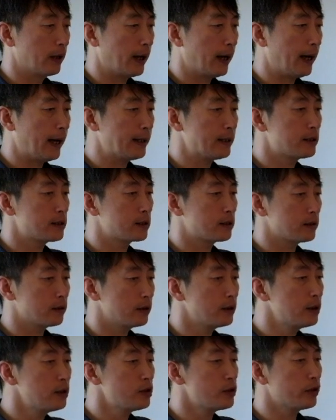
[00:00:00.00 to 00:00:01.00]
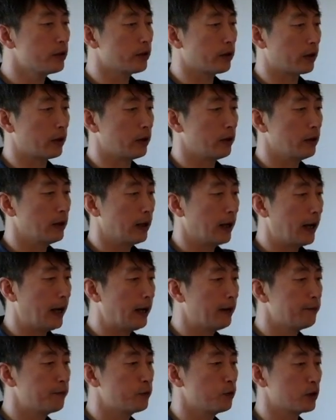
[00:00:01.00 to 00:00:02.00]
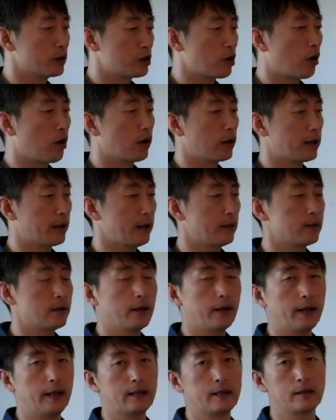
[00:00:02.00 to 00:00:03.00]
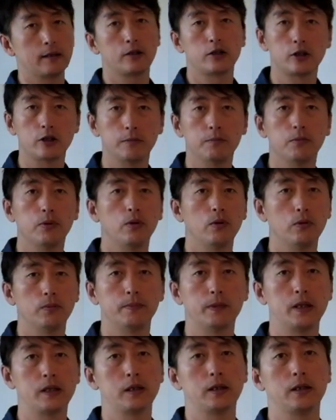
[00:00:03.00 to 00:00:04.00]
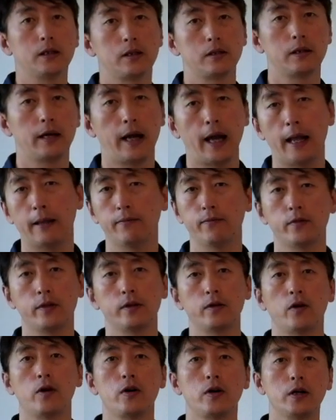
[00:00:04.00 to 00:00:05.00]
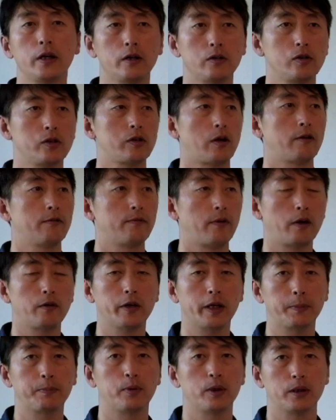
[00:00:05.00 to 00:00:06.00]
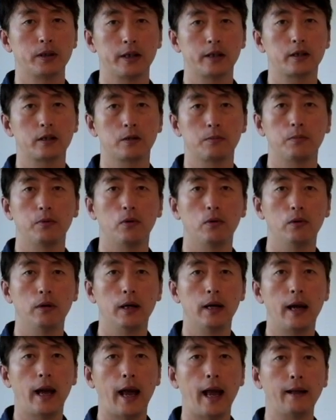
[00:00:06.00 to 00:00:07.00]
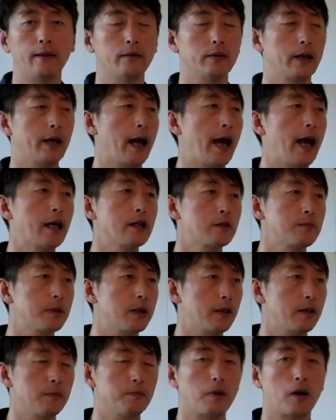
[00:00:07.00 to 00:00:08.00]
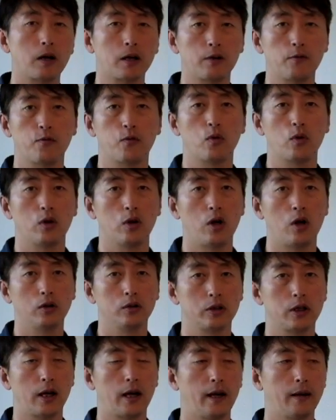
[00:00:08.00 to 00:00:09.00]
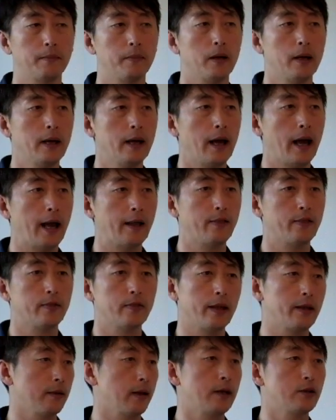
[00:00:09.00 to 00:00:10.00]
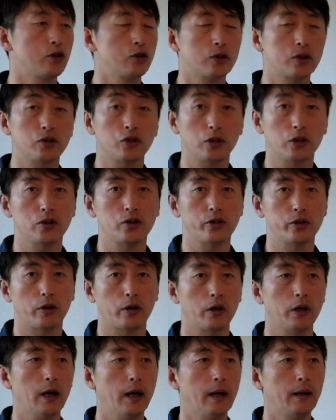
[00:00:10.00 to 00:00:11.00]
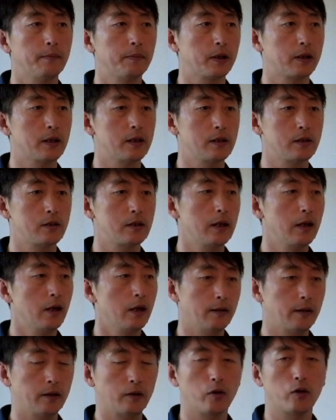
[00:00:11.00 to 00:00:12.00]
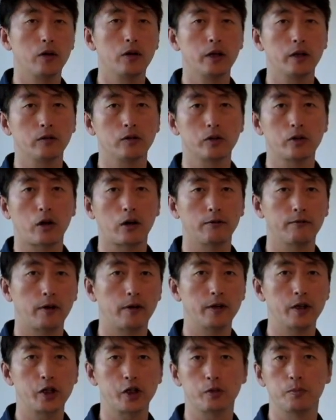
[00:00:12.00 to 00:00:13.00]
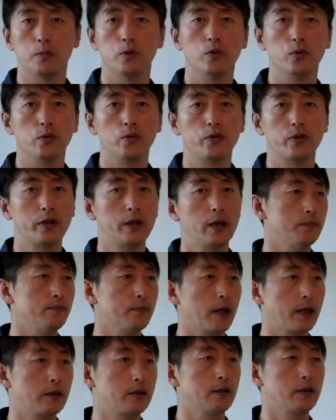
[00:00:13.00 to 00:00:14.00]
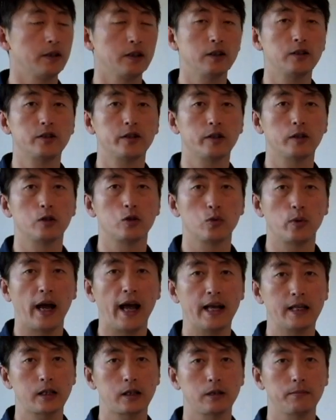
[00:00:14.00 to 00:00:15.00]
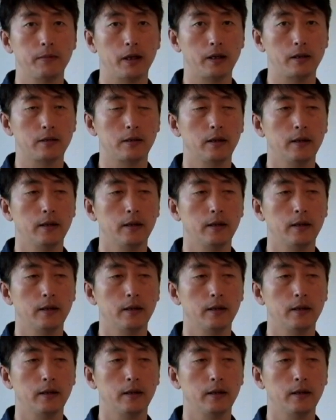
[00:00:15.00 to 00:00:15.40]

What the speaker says: it's easier if your target is a simple business and the earnings are very predictable and it has been in the market for a long time. And it's just easier because the earnings are very smooth. It's easier to estimate.